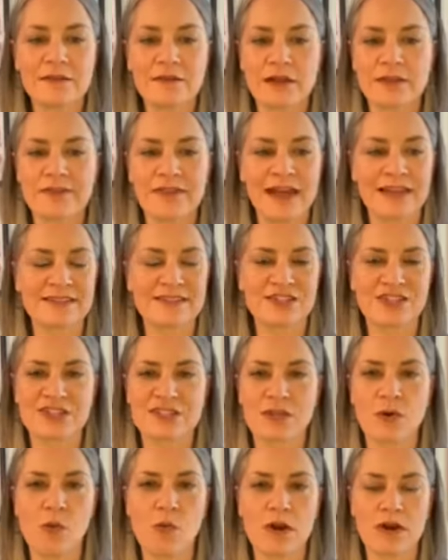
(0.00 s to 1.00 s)
That's
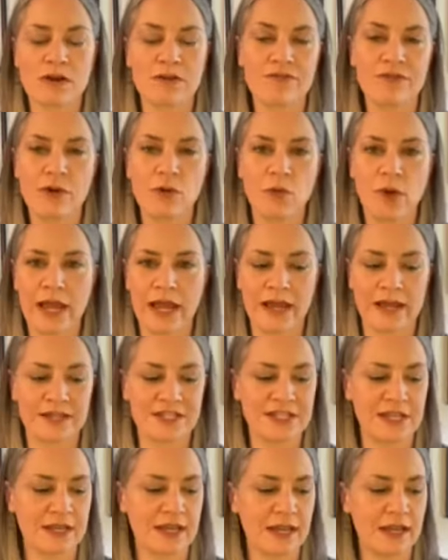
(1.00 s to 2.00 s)
just a wonderful way
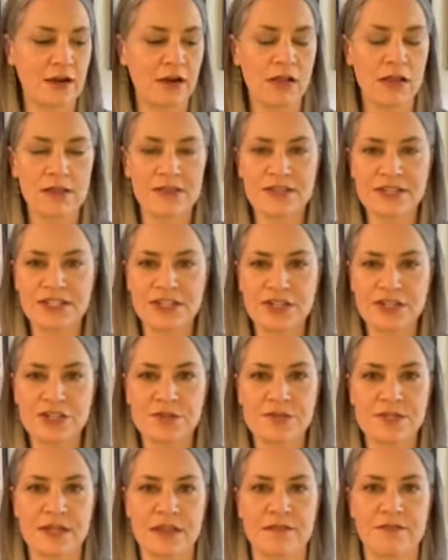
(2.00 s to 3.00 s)
to get all of the
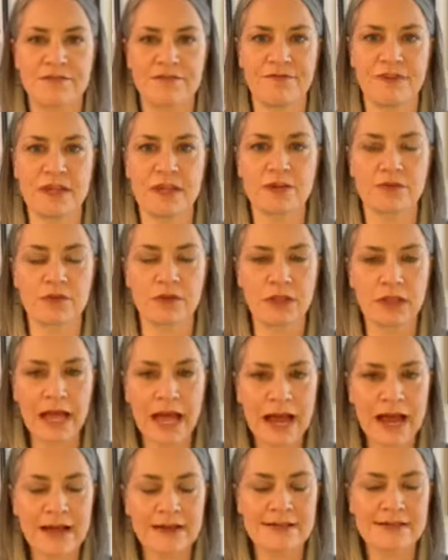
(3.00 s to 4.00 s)
tissues in the feet
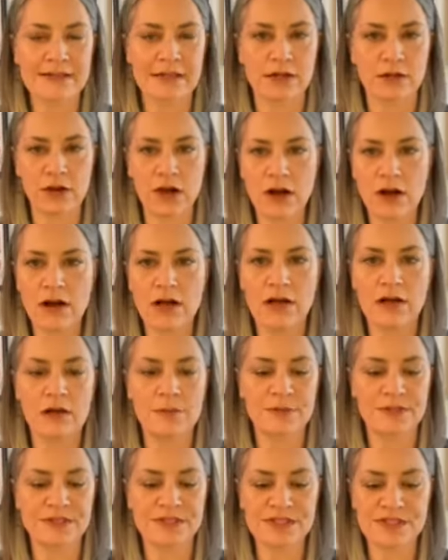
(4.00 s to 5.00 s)
relaxed and
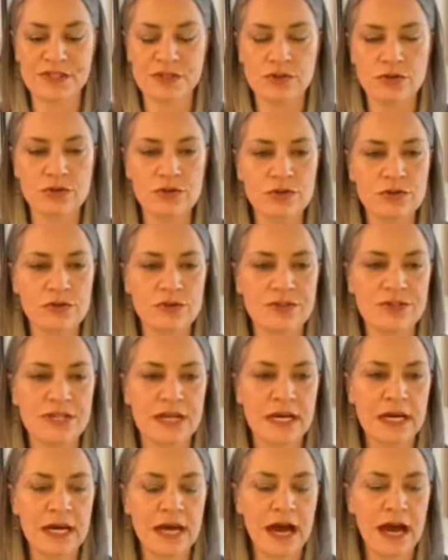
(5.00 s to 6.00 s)
calm and soothed.
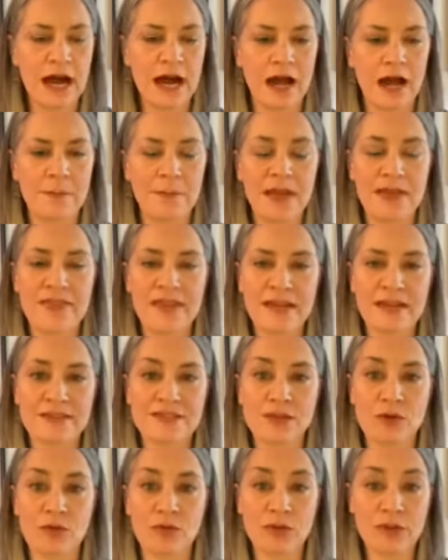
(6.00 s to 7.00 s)
And then
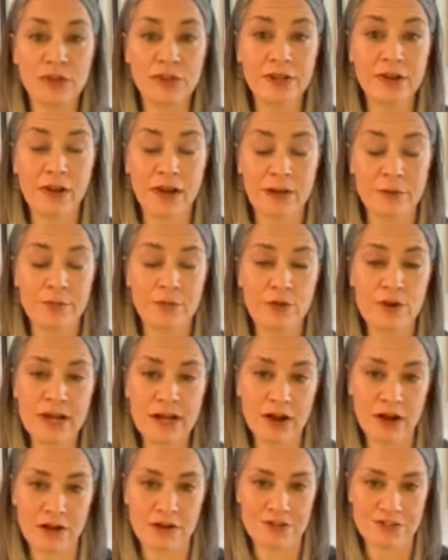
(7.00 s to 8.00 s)
it's a really great
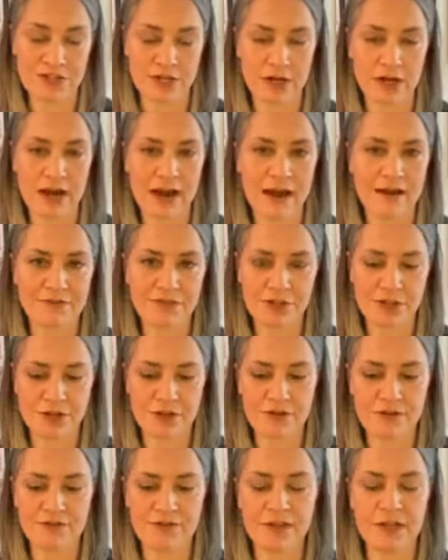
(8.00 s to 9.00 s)
precursor after
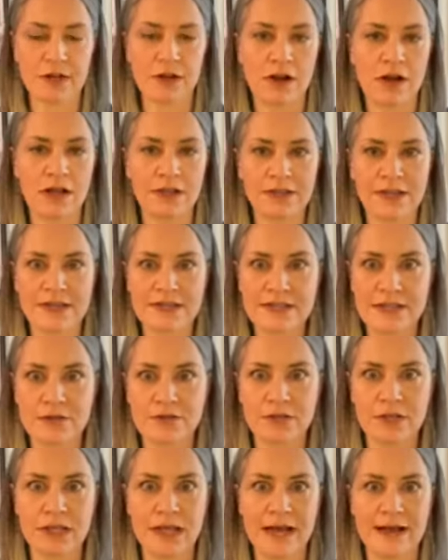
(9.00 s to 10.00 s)
your feet are all nice and
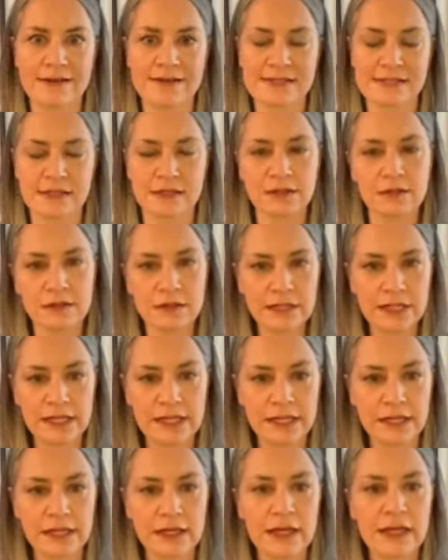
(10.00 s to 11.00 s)
relaxed and
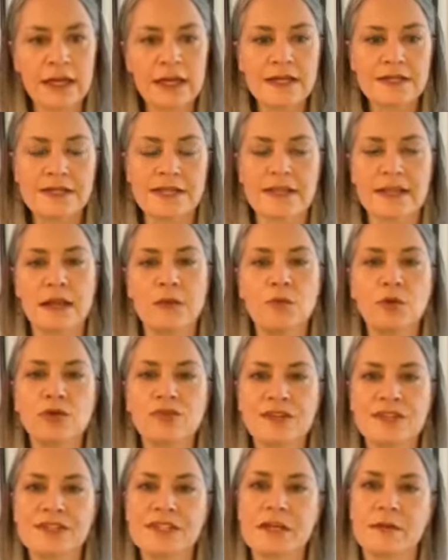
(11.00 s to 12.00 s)
clean to then move
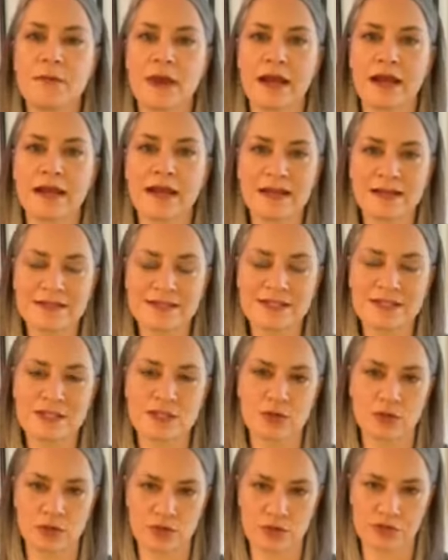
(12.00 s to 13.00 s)
into my next
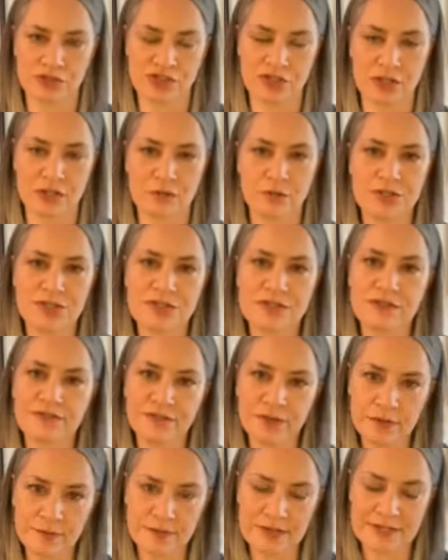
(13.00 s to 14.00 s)
solution, which is a
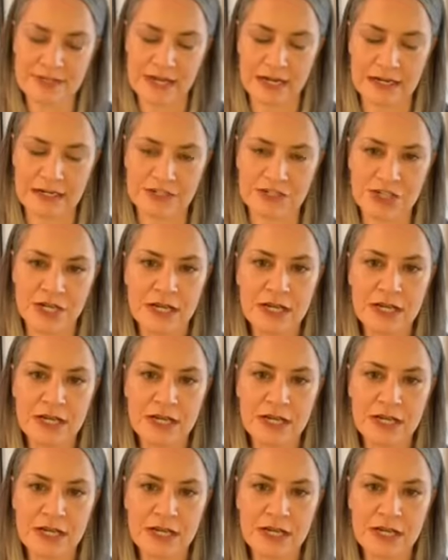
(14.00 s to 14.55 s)
foot massage.